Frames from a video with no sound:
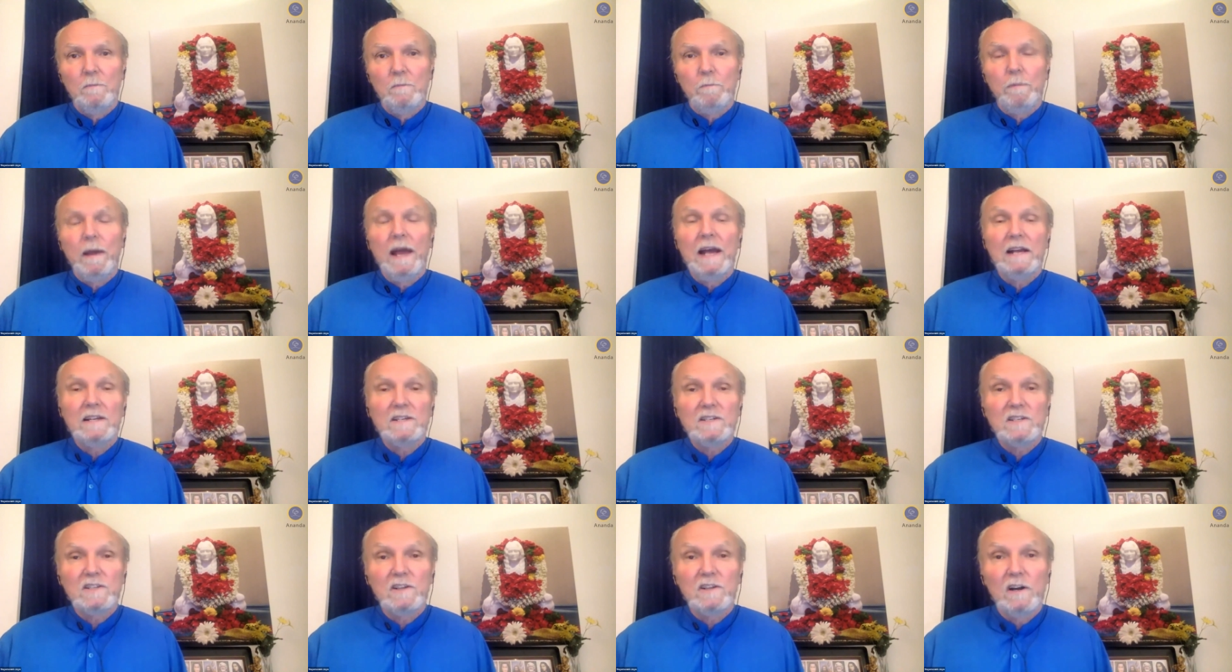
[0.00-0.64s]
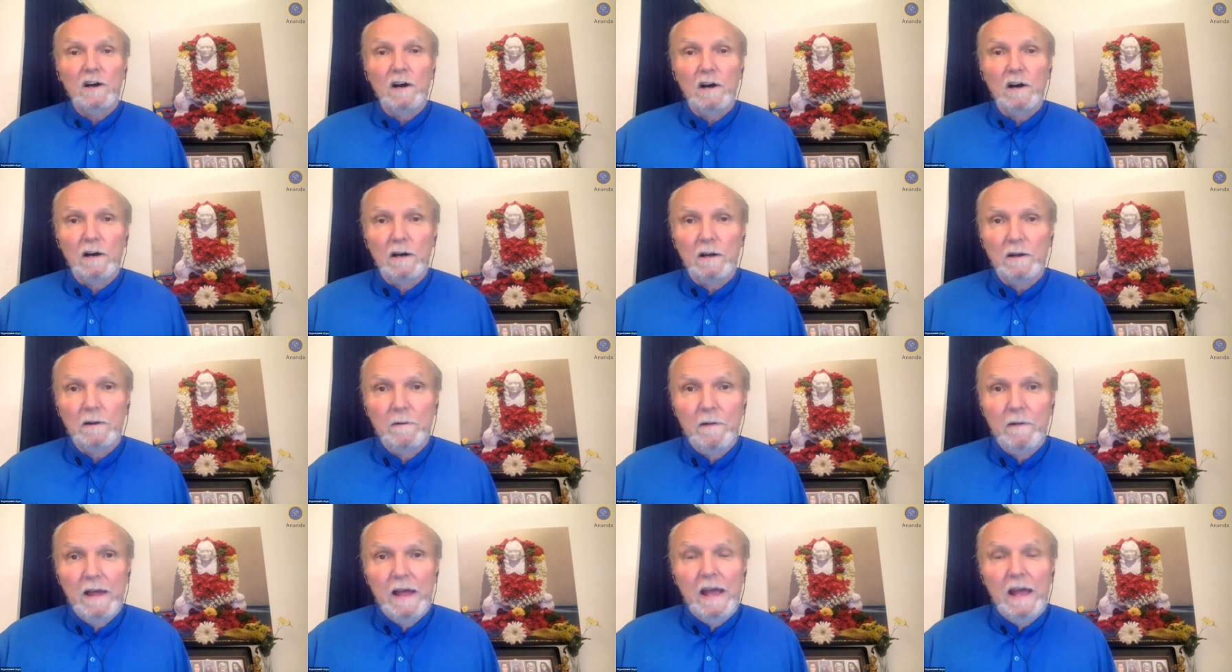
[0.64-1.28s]
passed on.
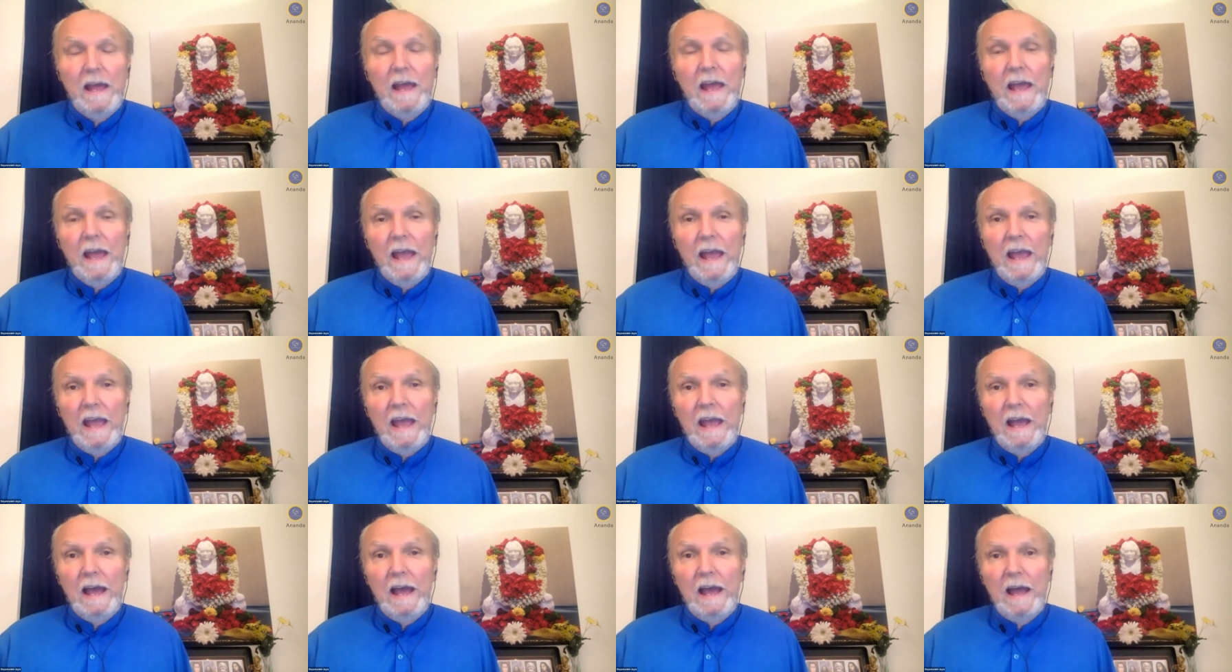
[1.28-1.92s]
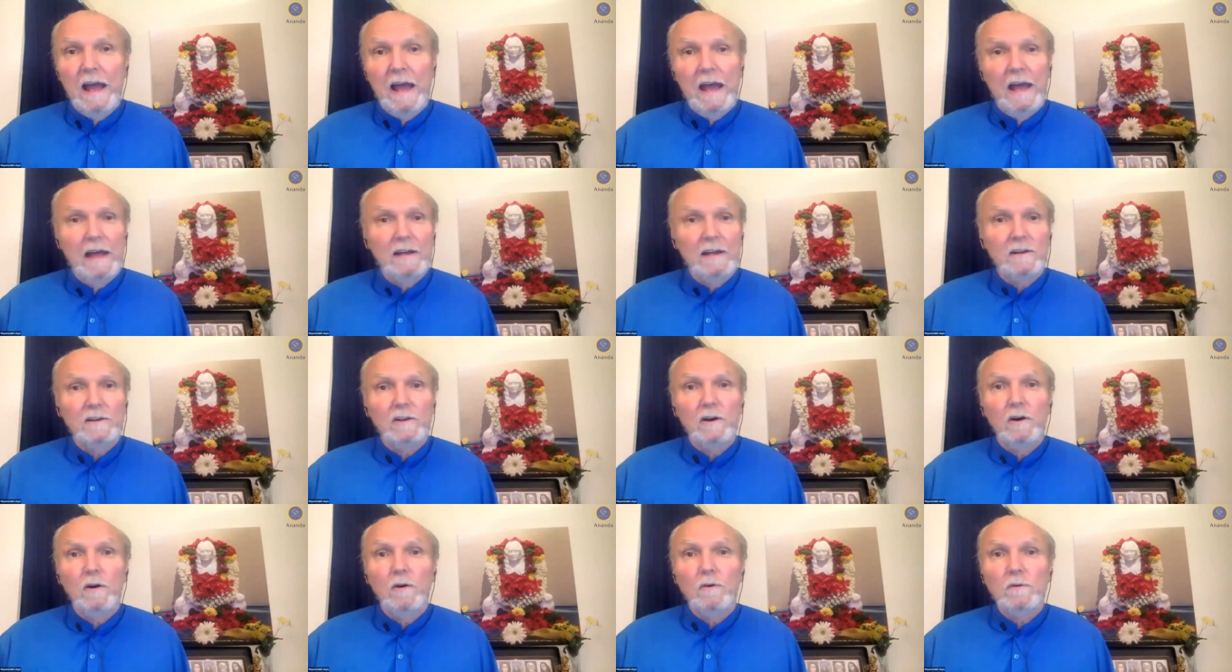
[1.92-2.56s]
And
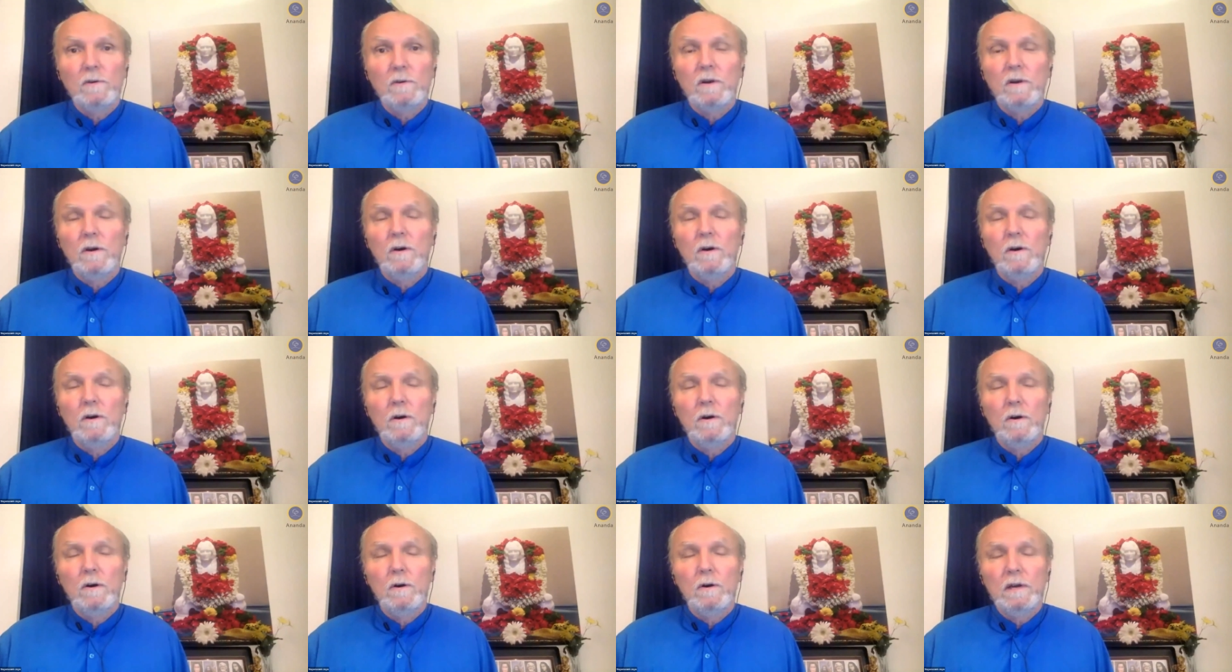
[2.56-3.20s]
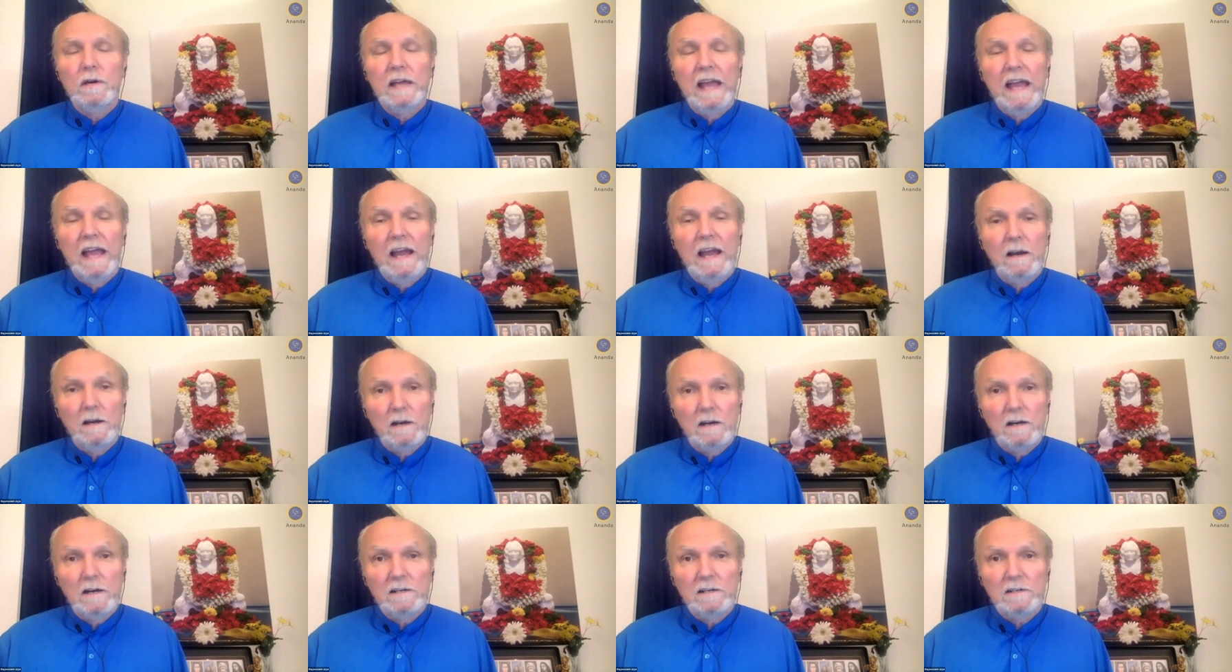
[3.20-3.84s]
he hung
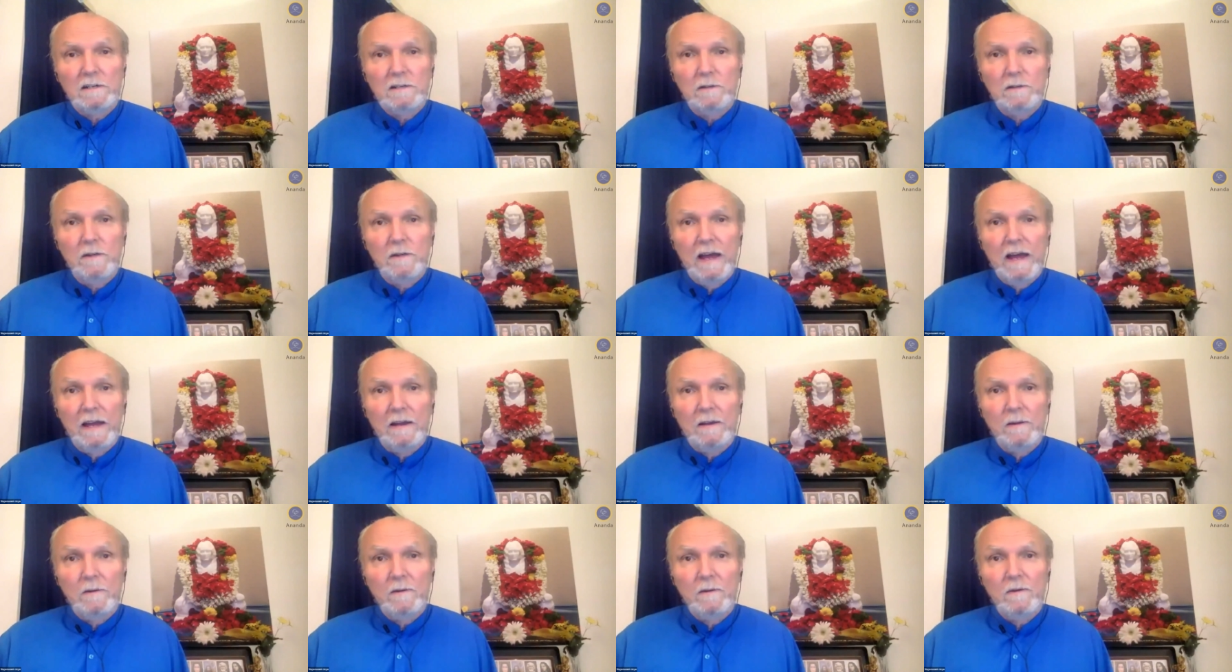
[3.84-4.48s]
on to that.